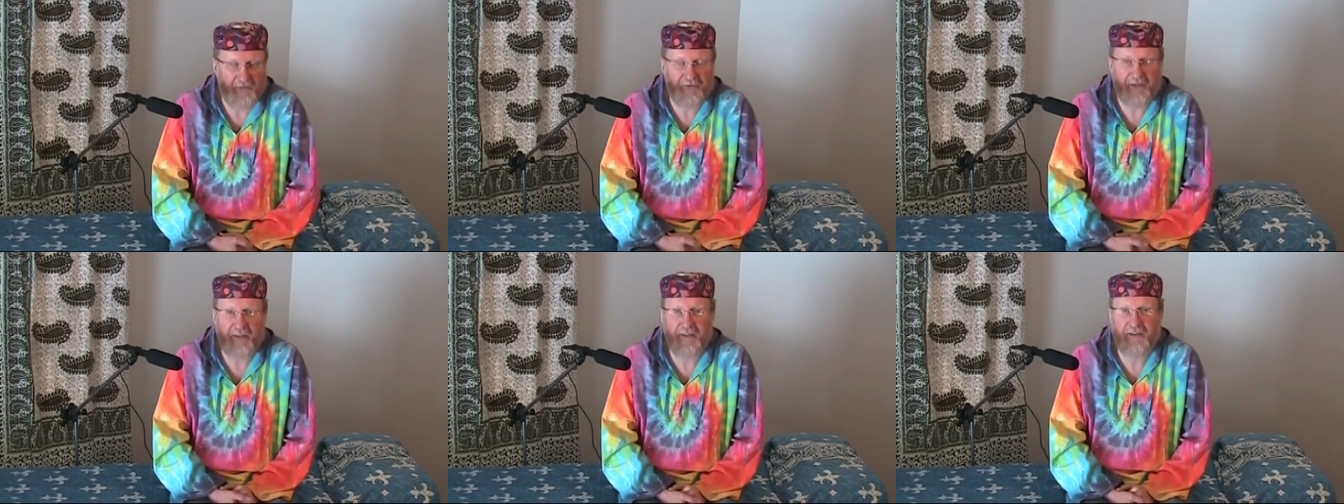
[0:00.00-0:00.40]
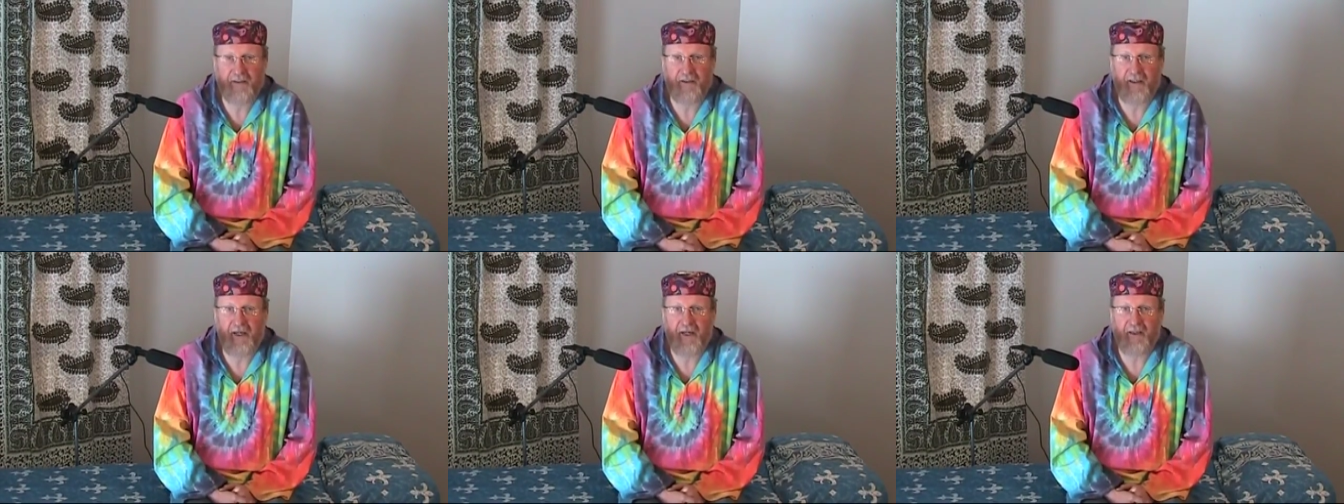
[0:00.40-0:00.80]
they
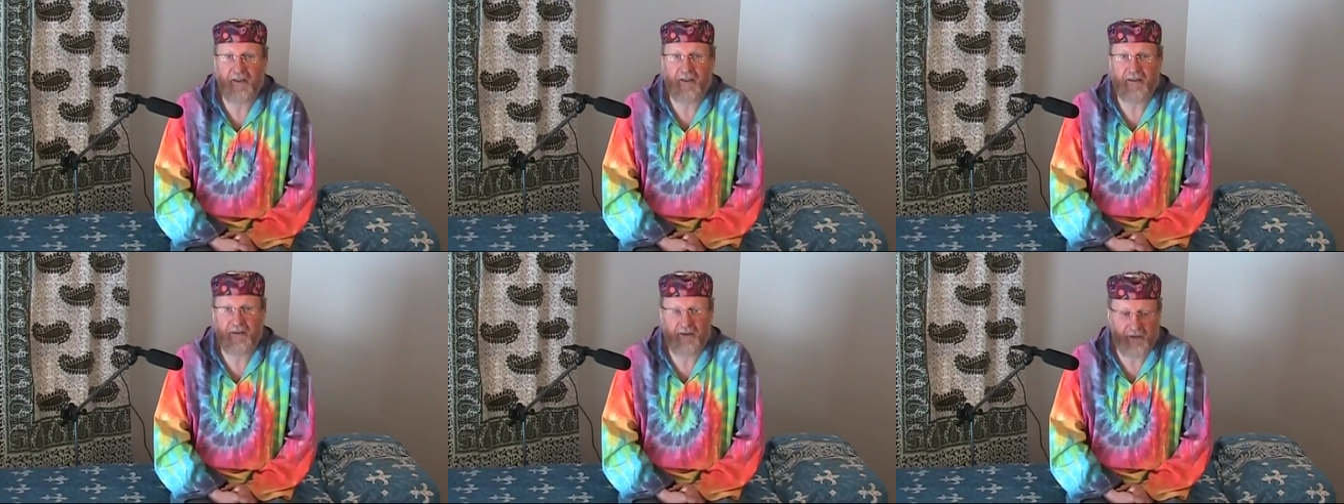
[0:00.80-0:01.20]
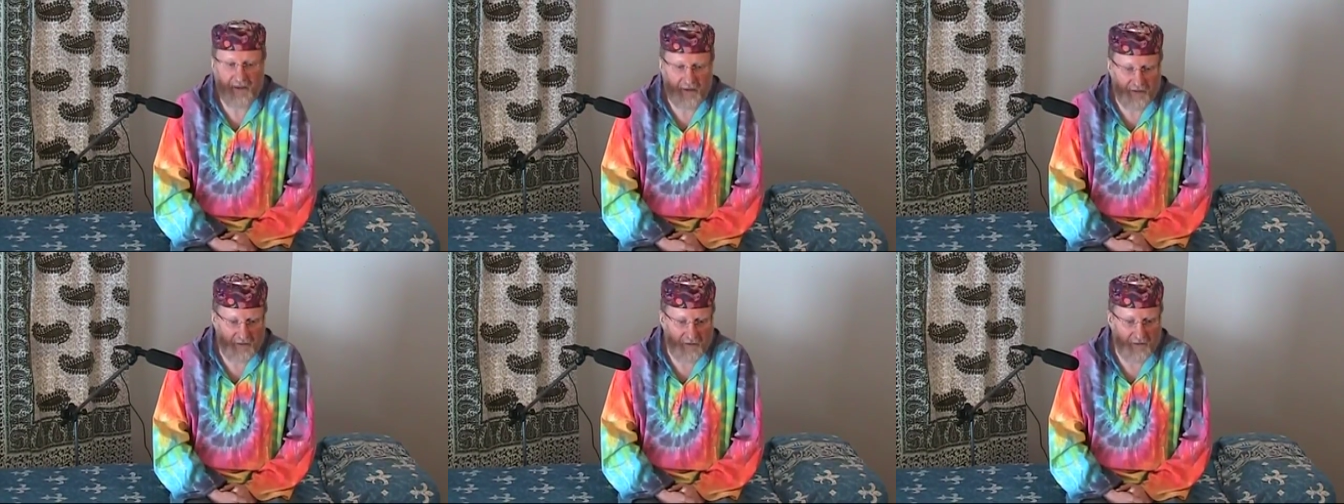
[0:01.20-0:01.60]
delaying and
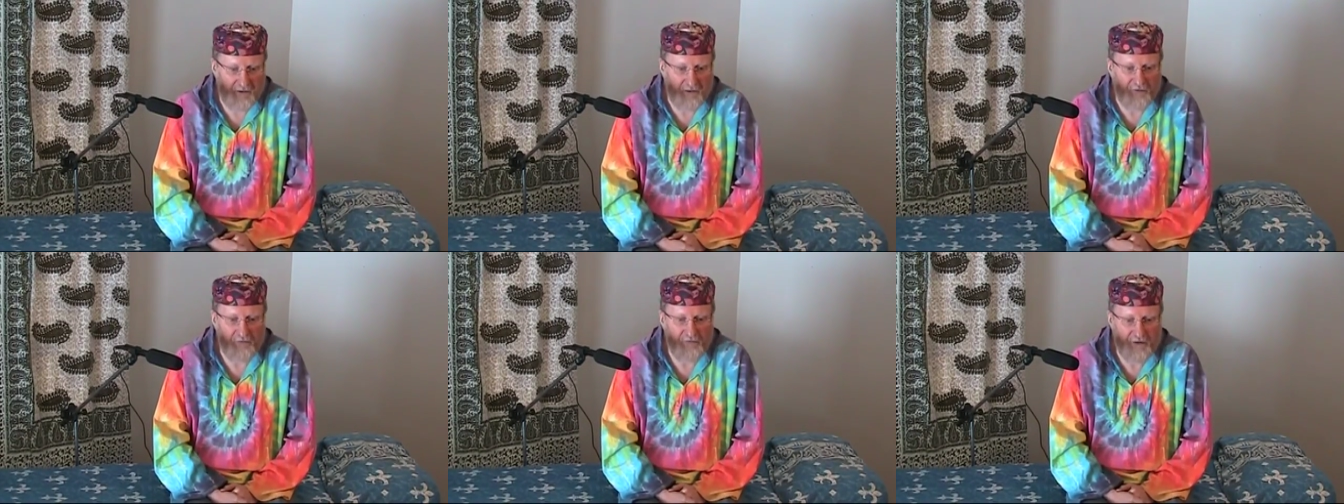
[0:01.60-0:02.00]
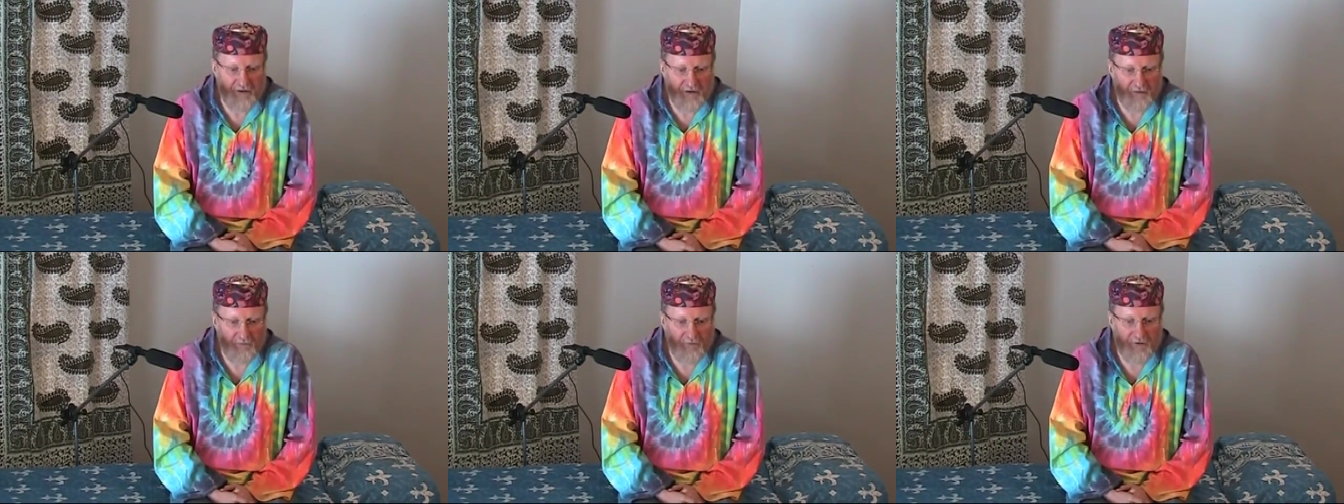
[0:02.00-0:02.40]
delaying it, and the
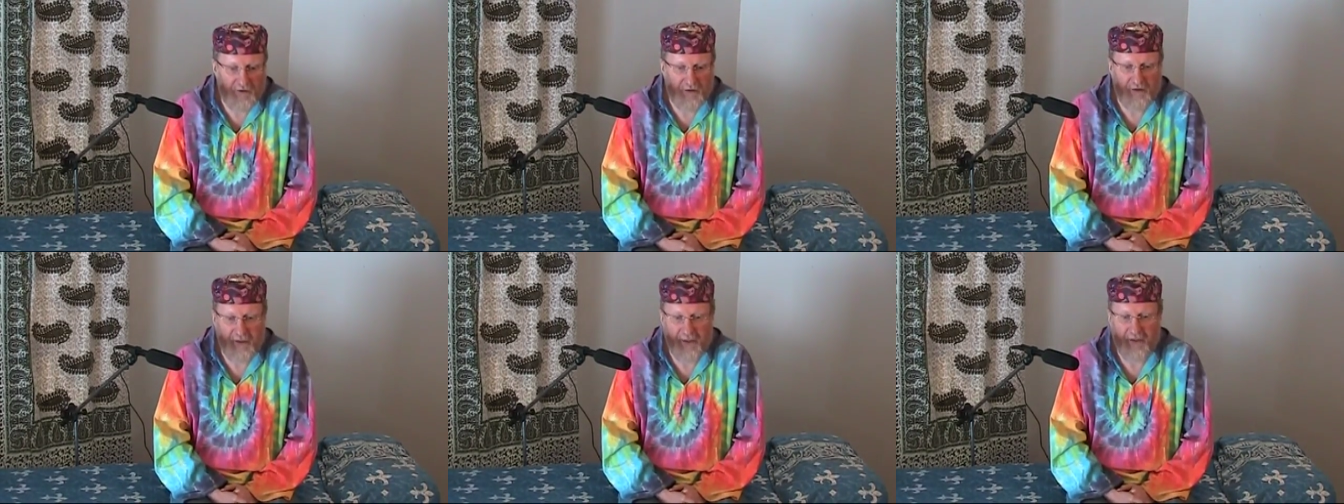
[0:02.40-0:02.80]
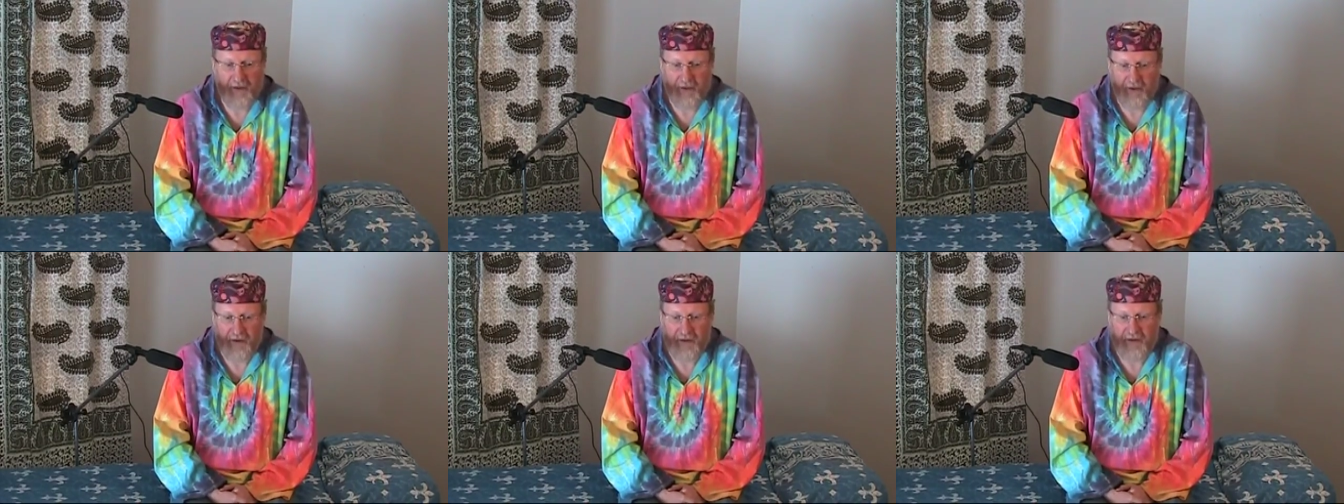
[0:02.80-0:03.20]
reason for delay
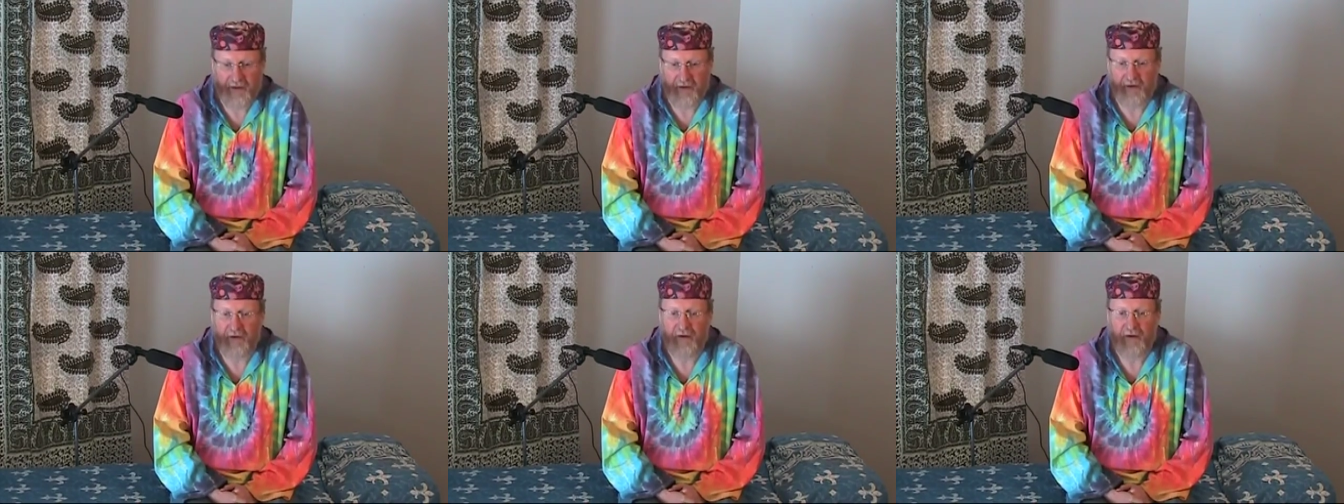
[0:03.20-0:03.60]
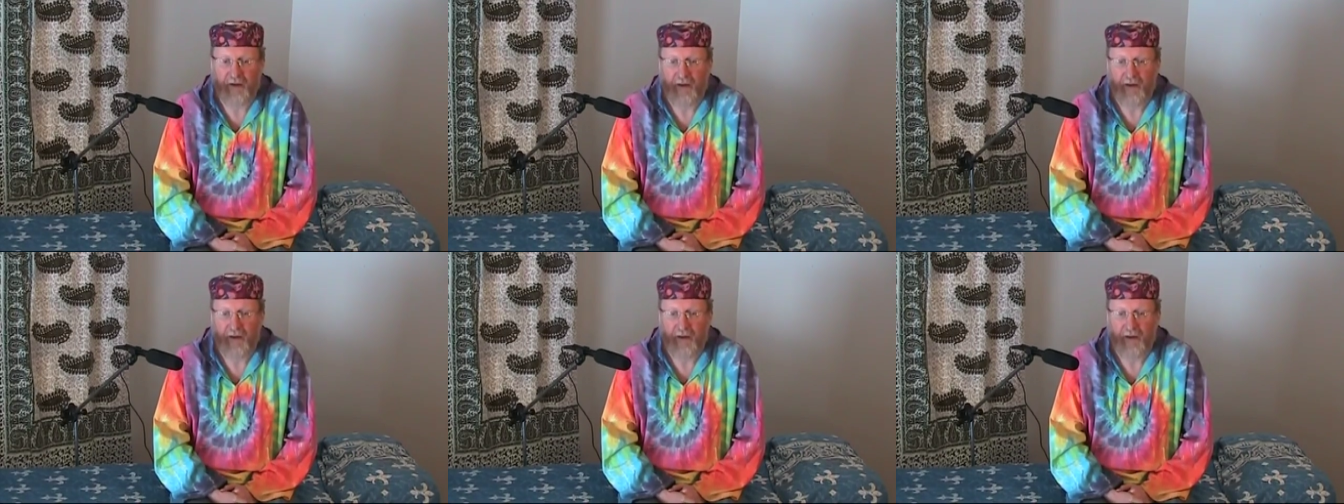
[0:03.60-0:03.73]
is that